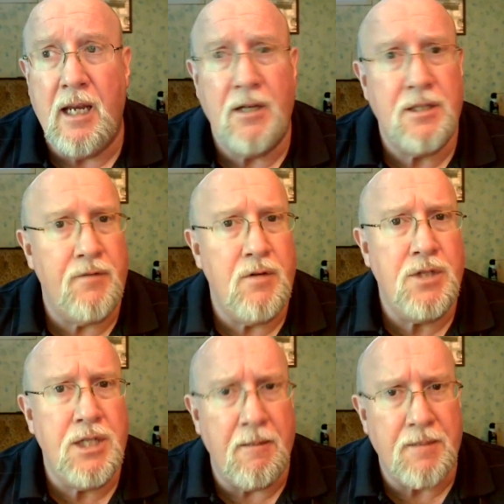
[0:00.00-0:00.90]
And here's a few
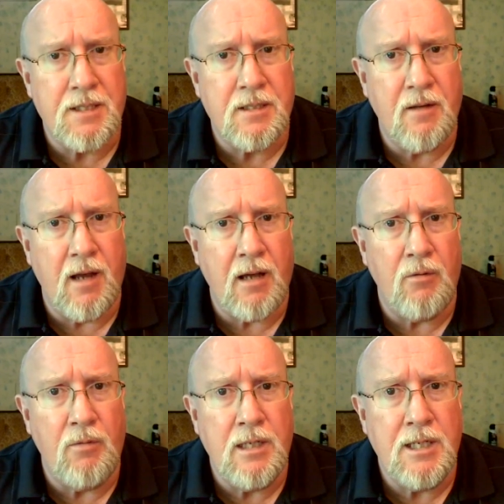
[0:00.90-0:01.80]
tips on how
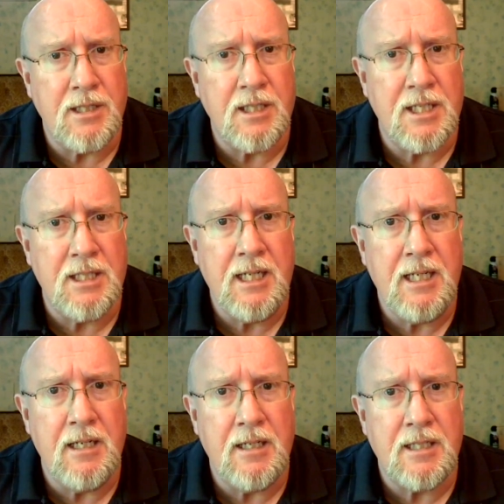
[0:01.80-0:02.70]
to really
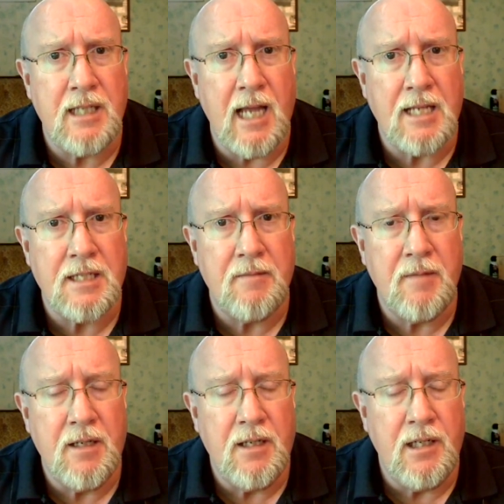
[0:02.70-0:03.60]
succeed in this
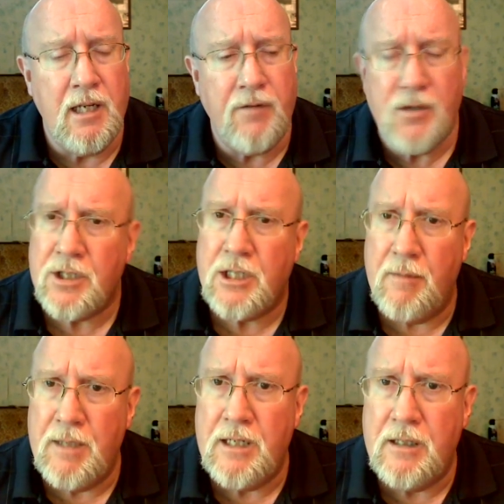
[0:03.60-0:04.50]
class. If you're just
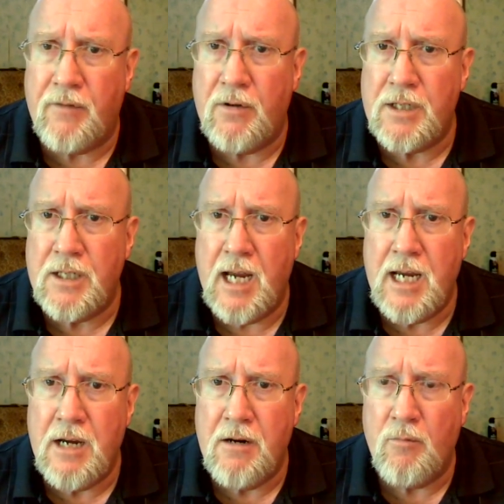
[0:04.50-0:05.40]
coming in the first
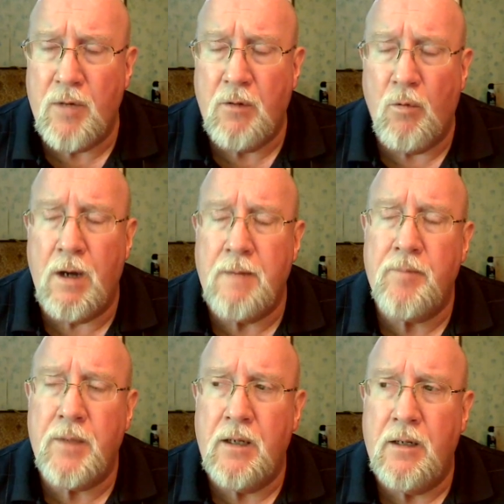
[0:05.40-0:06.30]
day here, week
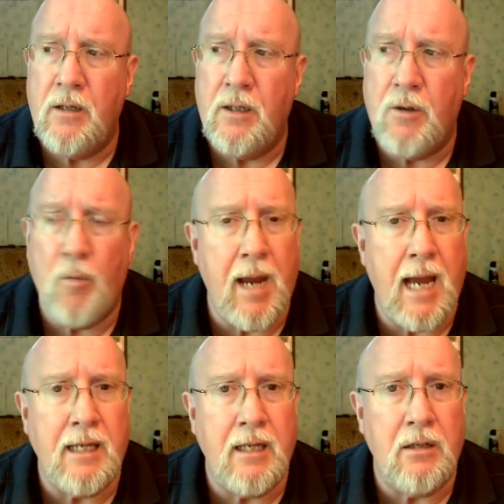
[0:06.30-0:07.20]
1, go
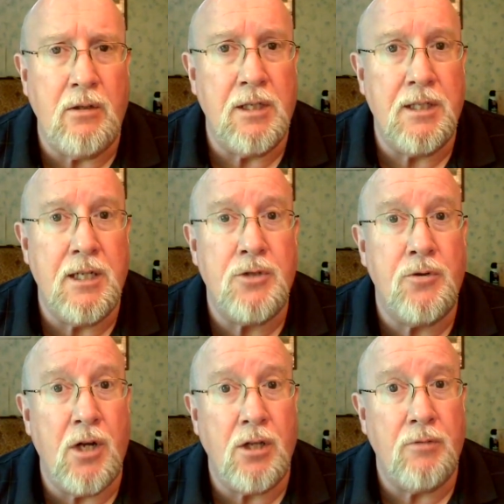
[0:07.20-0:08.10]
back and look at the
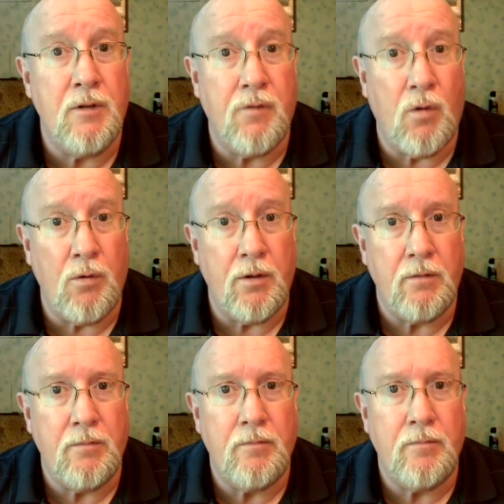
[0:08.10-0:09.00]
introductory
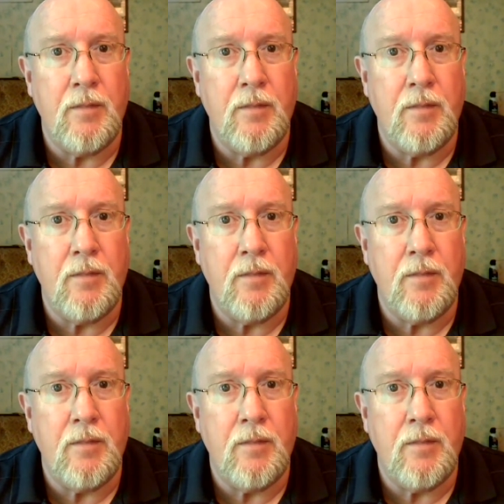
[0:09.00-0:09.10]
folder.